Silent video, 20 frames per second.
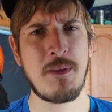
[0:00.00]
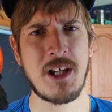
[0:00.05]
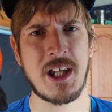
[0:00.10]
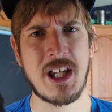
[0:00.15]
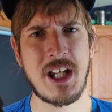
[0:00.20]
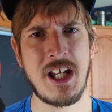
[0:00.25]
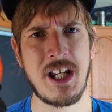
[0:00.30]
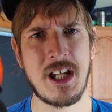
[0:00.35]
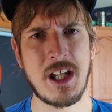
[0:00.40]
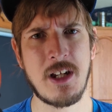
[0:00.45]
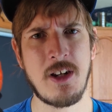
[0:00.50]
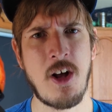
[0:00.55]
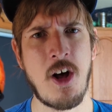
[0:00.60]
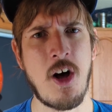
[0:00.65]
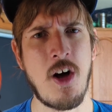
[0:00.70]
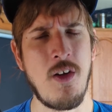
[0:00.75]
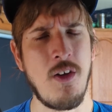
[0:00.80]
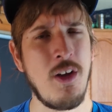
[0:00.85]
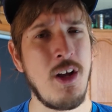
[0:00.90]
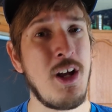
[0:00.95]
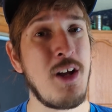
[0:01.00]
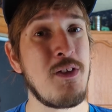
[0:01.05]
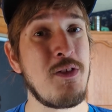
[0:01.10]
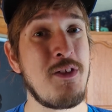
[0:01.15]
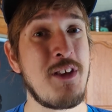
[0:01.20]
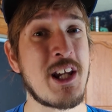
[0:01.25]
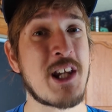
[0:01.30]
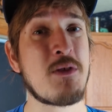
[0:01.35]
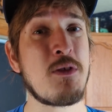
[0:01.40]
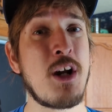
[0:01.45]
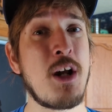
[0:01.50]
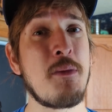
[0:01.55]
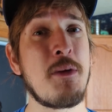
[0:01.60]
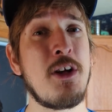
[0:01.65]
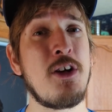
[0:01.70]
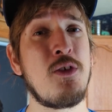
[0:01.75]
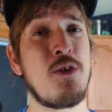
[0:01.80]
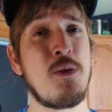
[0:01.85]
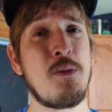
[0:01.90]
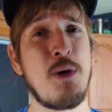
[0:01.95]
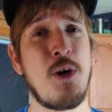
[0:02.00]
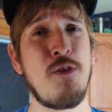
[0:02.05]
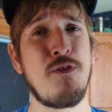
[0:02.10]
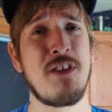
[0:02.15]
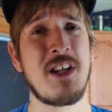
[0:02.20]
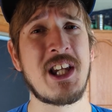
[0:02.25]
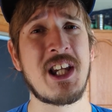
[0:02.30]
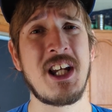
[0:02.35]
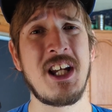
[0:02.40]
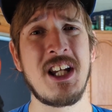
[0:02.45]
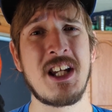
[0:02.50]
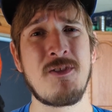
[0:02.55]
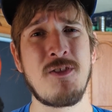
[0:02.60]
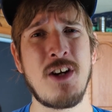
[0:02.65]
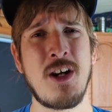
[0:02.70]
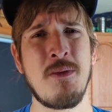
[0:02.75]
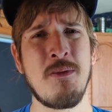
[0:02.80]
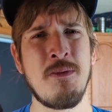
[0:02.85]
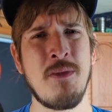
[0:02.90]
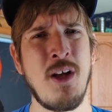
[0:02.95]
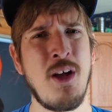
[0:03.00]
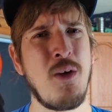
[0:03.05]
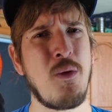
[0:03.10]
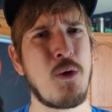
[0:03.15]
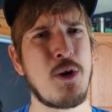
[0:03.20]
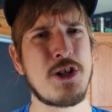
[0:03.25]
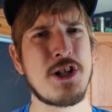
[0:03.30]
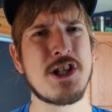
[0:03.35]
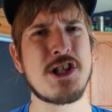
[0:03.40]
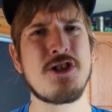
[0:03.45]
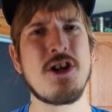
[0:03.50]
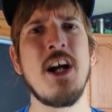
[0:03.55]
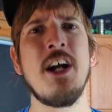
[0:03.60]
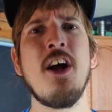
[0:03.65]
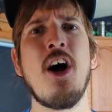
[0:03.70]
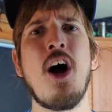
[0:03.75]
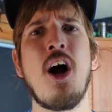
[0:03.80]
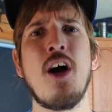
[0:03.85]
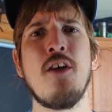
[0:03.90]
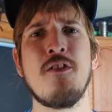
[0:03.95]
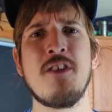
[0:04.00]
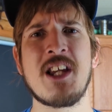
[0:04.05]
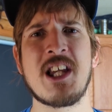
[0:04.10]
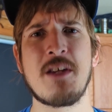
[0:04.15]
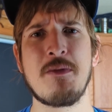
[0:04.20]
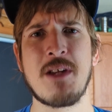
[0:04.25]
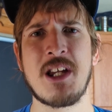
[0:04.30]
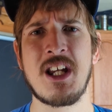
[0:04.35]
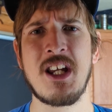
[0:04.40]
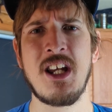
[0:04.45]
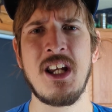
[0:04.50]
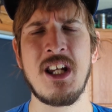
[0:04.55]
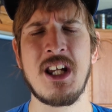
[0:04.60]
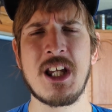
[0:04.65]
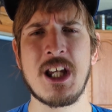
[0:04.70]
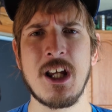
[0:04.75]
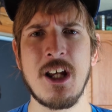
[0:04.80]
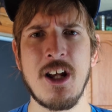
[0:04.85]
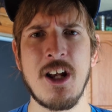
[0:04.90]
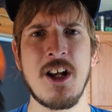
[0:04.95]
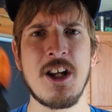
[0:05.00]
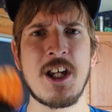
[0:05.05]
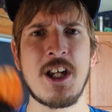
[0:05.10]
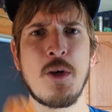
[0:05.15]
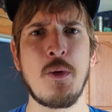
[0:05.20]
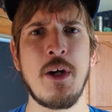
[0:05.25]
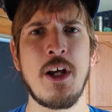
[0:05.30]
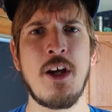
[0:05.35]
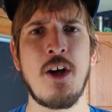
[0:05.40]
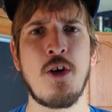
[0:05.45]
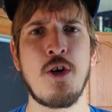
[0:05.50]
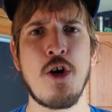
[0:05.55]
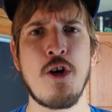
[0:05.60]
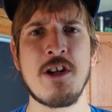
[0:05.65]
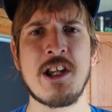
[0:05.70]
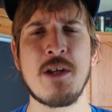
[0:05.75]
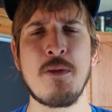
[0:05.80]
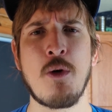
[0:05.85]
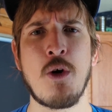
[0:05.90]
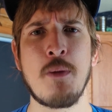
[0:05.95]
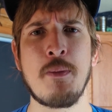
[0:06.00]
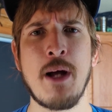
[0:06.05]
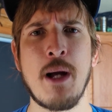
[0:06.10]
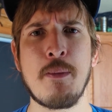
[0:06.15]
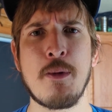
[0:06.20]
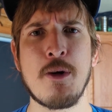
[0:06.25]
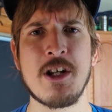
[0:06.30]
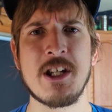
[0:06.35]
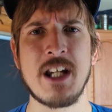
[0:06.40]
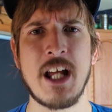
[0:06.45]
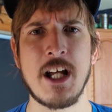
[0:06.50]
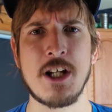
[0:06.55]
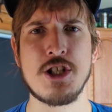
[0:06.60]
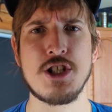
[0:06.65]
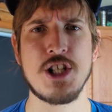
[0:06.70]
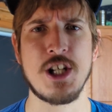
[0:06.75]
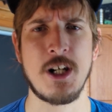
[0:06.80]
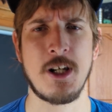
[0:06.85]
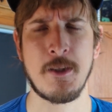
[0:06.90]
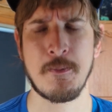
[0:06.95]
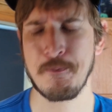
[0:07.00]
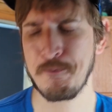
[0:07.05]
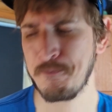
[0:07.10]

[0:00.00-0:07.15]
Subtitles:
the seeds and all. This one I'm going to remove the seeds from. We're just trying to harvest some seeds so we can grow some more peppers next year.